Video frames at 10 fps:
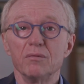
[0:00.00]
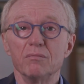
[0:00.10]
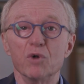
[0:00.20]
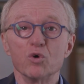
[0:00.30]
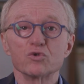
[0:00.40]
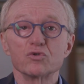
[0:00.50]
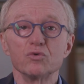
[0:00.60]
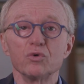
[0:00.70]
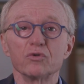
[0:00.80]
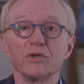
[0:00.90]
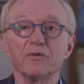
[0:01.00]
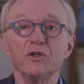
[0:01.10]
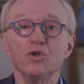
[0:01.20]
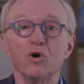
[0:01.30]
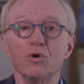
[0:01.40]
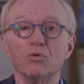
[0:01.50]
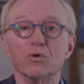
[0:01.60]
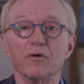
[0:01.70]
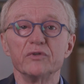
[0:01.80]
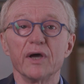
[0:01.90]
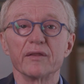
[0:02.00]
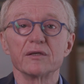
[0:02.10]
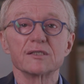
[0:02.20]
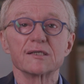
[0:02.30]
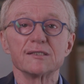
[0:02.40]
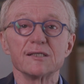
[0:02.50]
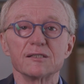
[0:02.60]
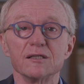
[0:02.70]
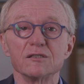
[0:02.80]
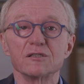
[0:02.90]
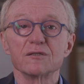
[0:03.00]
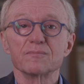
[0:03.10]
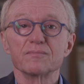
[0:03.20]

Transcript: Most do not even know of the other's existence,